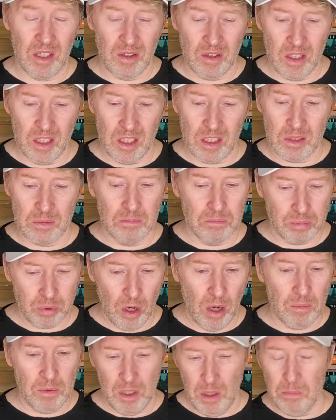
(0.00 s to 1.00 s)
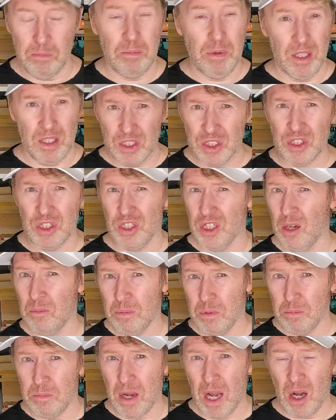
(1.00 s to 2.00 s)
It's probably the biggest jump in
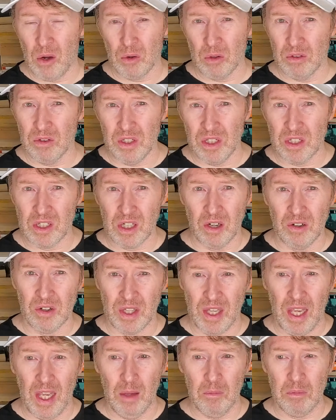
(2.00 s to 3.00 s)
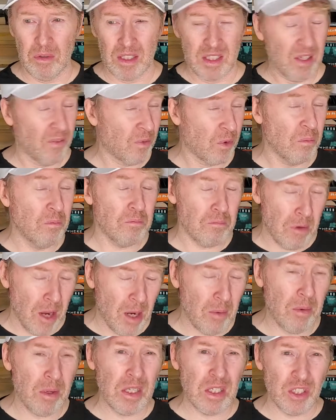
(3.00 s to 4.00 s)
power in the entire game, except for
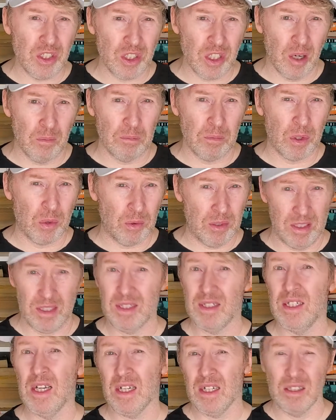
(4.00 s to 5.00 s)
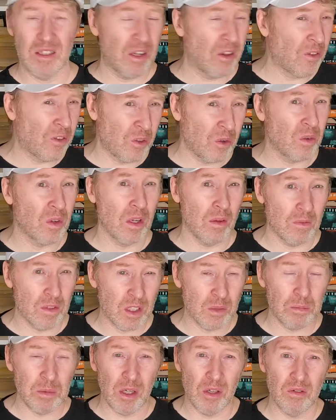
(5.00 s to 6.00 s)
maybe the jump between 2nd and 3rd level
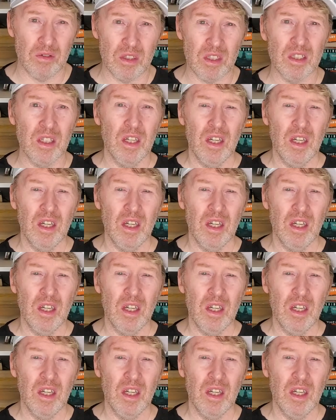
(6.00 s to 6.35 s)
spells.